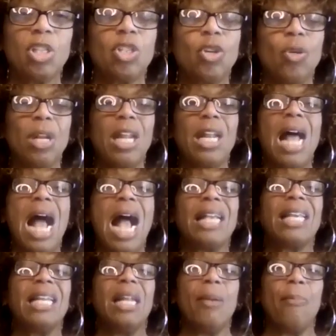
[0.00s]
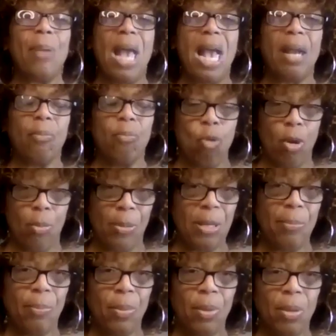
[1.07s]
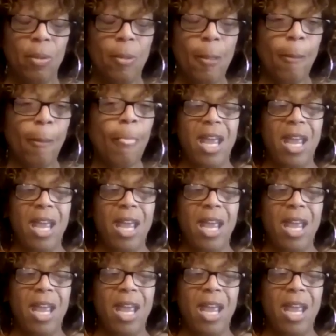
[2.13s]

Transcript: so that I can impact more people.